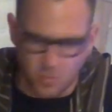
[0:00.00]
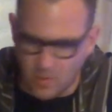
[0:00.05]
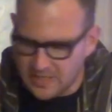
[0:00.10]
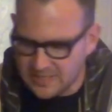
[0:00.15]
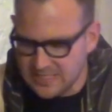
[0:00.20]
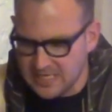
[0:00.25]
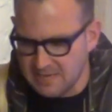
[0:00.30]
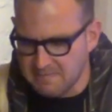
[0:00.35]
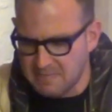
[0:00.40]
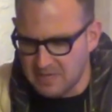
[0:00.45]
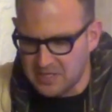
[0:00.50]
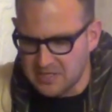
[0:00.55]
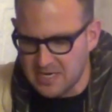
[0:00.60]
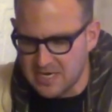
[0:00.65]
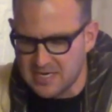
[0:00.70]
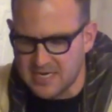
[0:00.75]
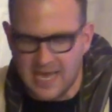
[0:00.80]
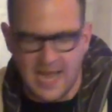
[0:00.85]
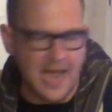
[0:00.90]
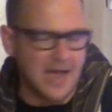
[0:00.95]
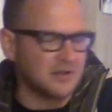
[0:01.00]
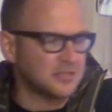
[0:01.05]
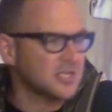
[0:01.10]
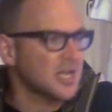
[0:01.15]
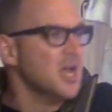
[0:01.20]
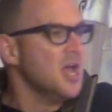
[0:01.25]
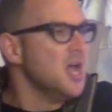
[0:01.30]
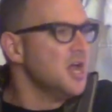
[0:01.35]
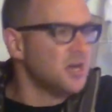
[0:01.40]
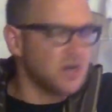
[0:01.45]
twenty million
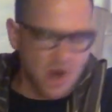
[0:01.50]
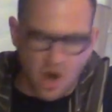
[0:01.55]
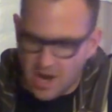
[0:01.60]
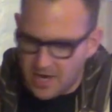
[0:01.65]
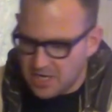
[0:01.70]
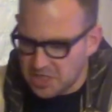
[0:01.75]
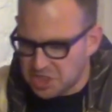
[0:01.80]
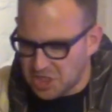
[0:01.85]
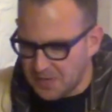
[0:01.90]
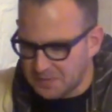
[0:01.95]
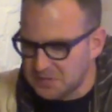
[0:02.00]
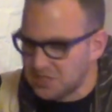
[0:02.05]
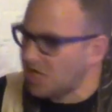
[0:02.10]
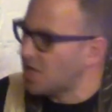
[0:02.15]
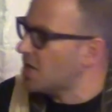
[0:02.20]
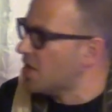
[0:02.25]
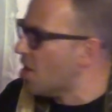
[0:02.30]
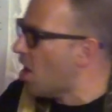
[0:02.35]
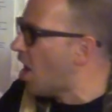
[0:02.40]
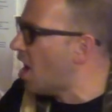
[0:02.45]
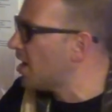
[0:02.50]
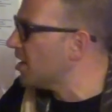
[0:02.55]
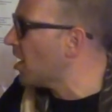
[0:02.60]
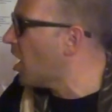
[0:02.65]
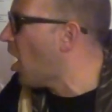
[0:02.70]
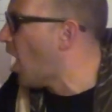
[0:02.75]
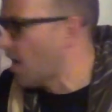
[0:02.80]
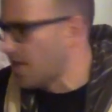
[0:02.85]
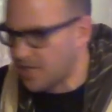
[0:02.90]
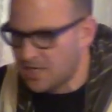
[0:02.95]
count non-Egyptian,
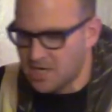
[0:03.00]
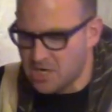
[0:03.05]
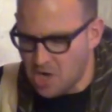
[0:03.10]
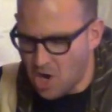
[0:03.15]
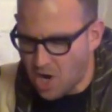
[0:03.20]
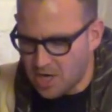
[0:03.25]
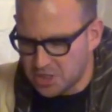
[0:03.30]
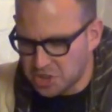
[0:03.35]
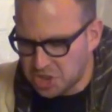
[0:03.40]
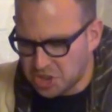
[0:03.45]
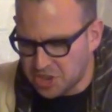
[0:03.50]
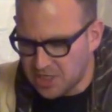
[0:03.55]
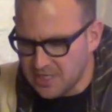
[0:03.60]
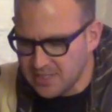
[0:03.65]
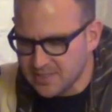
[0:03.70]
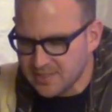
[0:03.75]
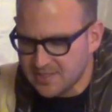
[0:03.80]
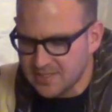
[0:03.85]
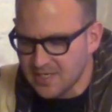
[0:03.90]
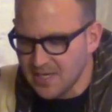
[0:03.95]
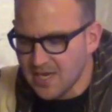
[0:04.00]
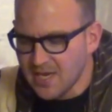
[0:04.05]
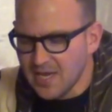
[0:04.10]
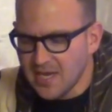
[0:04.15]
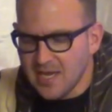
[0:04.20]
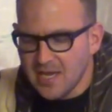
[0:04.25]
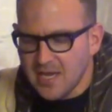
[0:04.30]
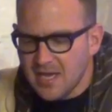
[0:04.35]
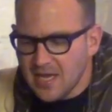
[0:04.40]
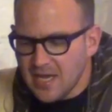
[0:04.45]
non-cotton, non-sheets
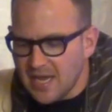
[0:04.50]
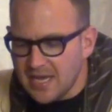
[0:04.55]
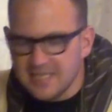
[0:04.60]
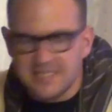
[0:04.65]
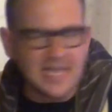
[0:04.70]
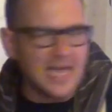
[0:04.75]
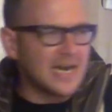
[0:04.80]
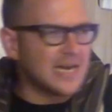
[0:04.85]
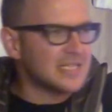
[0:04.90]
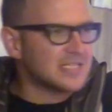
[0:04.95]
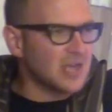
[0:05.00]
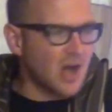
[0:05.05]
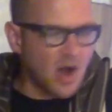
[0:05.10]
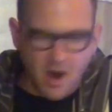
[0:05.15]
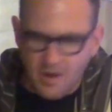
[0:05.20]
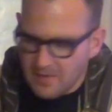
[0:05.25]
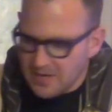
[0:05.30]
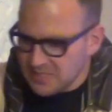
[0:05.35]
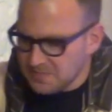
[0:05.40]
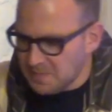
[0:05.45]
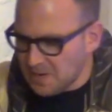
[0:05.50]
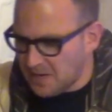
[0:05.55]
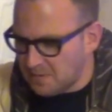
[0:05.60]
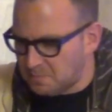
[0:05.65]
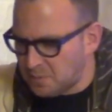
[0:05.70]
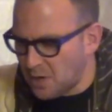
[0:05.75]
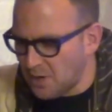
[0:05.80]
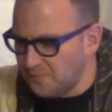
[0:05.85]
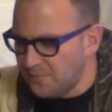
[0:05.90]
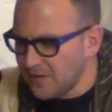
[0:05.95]
is that it's always been a
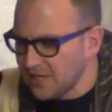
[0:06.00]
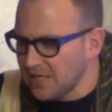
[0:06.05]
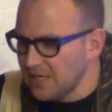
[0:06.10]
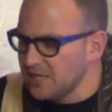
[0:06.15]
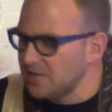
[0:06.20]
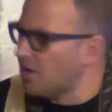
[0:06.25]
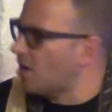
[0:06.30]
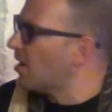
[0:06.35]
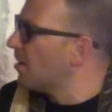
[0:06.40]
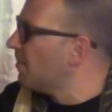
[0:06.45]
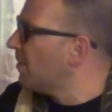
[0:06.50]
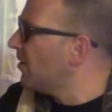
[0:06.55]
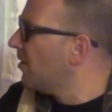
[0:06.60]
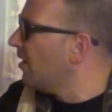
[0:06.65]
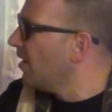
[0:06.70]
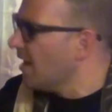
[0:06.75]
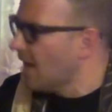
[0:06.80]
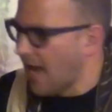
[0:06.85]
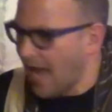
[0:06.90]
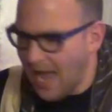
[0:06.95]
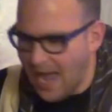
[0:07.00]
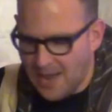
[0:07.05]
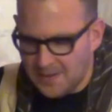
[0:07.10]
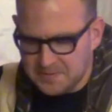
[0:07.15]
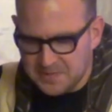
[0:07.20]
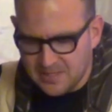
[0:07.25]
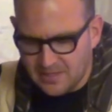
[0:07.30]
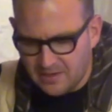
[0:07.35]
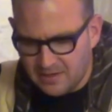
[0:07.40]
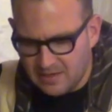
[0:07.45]
perfectly normal,
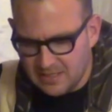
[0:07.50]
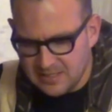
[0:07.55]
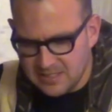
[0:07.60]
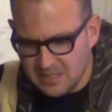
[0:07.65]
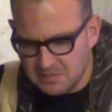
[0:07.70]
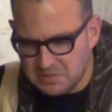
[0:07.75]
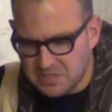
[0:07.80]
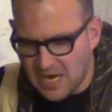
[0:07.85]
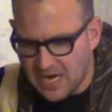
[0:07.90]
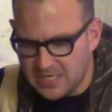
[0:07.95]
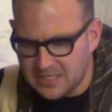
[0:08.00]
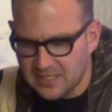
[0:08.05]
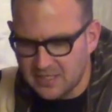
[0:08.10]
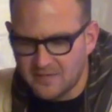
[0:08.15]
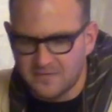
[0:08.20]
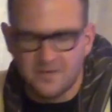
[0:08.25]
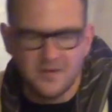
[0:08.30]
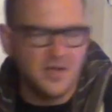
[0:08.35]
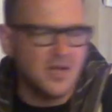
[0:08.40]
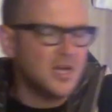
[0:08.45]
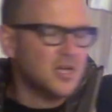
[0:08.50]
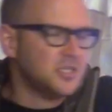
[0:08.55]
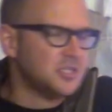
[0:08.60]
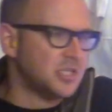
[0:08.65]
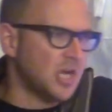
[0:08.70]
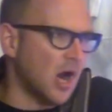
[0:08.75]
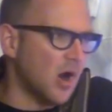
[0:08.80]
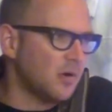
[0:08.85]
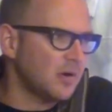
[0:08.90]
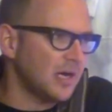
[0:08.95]
absolutely subjective,
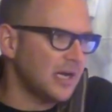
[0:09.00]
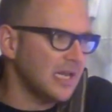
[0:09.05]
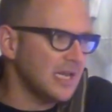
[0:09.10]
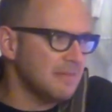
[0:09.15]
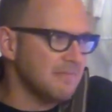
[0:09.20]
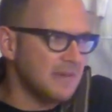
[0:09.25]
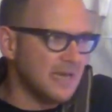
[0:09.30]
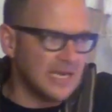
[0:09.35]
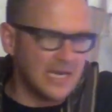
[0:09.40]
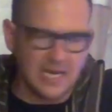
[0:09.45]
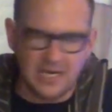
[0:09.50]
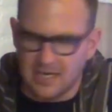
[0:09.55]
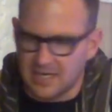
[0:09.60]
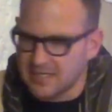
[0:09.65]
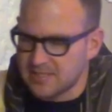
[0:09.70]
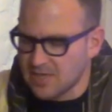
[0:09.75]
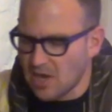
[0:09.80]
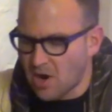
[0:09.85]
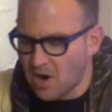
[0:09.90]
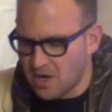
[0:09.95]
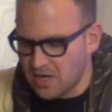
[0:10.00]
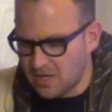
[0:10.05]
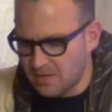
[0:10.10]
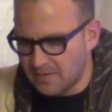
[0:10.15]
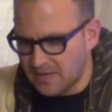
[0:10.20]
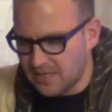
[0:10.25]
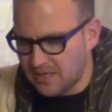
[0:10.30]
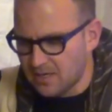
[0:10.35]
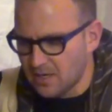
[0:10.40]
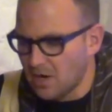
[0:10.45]
totally meaningless
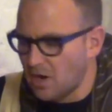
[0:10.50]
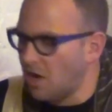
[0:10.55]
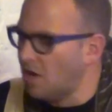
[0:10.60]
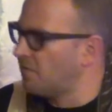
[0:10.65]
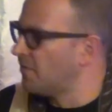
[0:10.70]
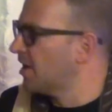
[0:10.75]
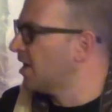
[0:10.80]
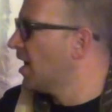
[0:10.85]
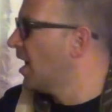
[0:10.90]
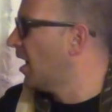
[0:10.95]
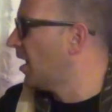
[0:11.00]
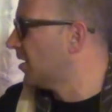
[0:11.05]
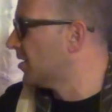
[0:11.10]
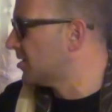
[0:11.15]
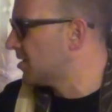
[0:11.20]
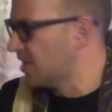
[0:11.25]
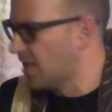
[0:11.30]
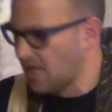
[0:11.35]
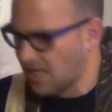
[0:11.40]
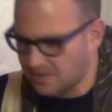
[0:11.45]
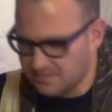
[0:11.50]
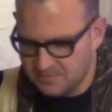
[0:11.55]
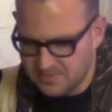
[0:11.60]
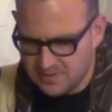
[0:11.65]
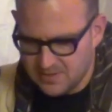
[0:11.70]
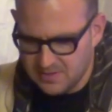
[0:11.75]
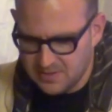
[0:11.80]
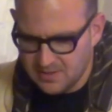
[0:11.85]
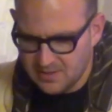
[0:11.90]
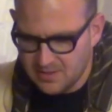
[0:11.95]
argument over color
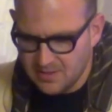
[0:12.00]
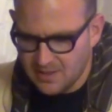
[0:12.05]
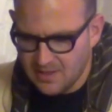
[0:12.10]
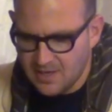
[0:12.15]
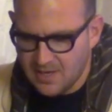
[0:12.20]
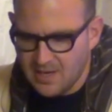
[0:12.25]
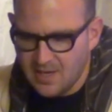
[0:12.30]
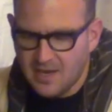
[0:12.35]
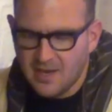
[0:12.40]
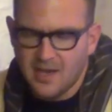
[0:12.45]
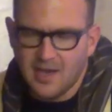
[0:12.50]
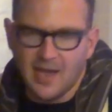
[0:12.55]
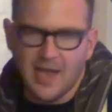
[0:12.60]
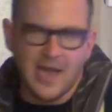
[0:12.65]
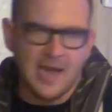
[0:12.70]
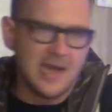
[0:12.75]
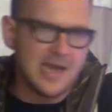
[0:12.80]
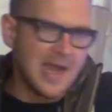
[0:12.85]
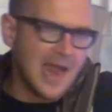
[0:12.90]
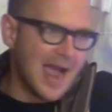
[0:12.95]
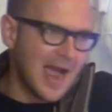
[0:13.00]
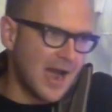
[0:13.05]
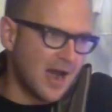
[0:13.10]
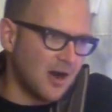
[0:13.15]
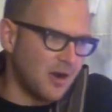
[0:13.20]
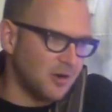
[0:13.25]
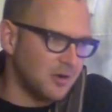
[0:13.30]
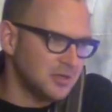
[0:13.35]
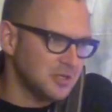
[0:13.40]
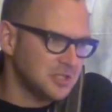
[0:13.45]
schemes. And
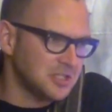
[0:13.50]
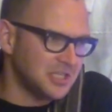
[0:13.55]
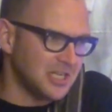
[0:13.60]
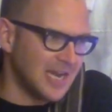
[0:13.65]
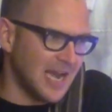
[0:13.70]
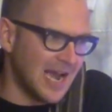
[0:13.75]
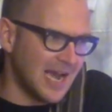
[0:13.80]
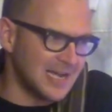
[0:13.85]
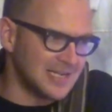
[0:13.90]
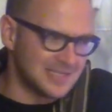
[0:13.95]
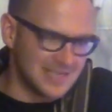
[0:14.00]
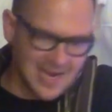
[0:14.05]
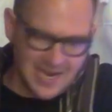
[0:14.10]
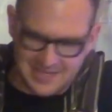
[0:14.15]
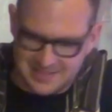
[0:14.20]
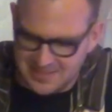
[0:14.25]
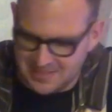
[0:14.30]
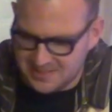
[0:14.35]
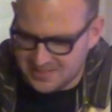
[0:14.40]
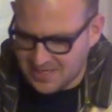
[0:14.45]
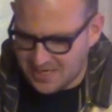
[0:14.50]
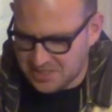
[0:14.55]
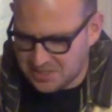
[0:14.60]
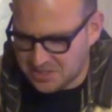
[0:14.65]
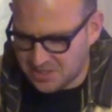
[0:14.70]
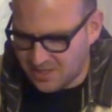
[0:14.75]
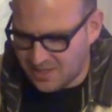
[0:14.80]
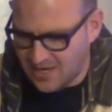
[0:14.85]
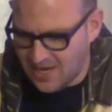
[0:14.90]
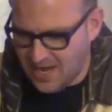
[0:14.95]
now she has
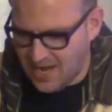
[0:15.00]
existential